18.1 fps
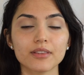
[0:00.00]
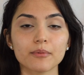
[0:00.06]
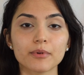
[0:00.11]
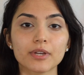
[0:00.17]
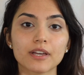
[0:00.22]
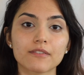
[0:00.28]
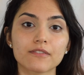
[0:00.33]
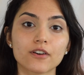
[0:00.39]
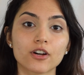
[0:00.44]
that we
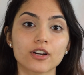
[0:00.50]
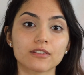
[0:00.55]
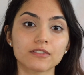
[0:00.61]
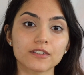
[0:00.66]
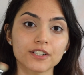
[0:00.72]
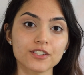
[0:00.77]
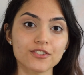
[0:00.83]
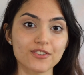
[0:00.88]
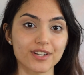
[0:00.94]
have our
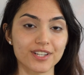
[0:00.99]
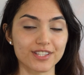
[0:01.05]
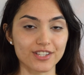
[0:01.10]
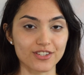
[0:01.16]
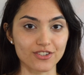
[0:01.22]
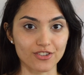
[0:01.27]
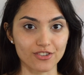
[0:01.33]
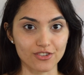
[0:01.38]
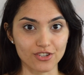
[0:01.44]
first
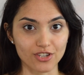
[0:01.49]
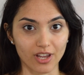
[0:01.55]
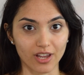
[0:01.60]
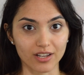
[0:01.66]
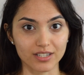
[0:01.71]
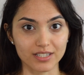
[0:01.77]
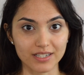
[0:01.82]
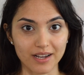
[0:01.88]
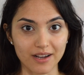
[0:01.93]
transition
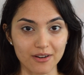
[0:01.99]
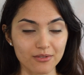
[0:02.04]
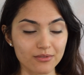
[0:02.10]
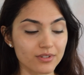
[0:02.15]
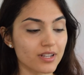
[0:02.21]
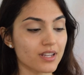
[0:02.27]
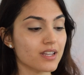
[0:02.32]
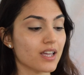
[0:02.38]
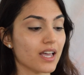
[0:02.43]
shade
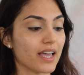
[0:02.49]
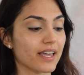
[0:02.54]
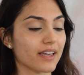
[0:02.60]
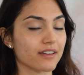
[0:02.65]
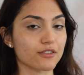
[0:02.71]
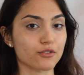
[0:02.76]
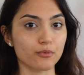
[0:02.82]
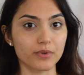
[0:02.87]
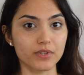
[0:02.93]
down
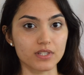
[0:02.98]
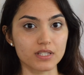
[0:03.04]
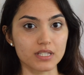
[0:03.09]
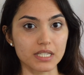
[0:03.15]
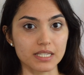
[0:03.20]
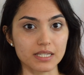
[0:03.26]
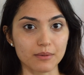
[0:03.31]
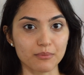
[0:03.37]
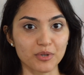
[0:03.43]
and we
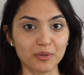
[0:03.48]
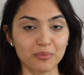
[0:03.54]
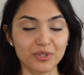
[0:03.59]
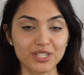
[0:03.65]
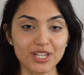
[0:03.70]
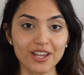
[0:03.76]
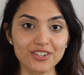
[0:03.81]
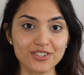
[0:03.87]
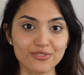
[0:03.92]
see some
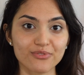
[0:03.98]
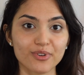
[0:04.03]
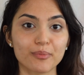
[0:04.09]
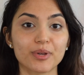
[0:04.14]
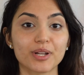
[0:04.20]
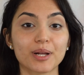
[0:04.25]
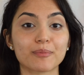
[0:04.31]
pigmentation from it,